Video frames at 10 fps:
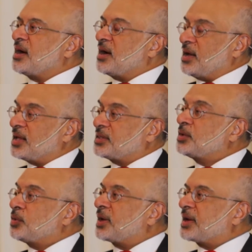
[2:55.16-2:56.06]
Uh, and I
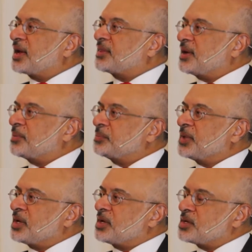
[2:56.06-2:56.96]
think you can get there.
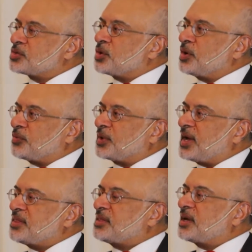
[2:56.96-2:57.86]
So if you
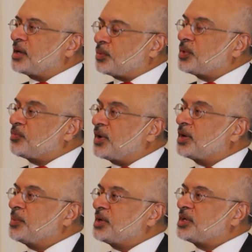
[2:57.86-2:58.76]
get there, it will
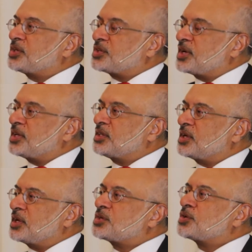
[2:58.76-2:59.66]
fundamentally change
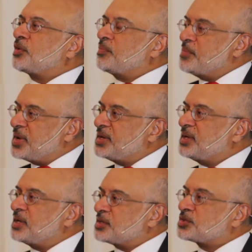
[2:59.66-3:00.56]
the nature of
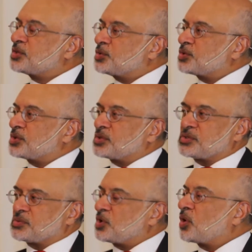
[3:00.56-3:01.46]
many
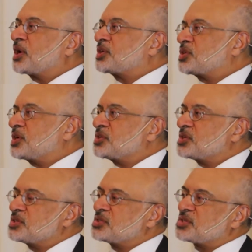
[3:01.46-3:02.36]
institutions, stock
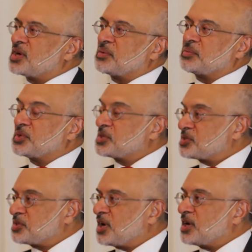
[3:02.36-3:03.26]
exchanges, uh,
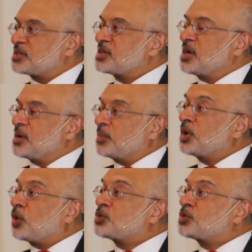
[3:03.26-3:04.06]
registrars, but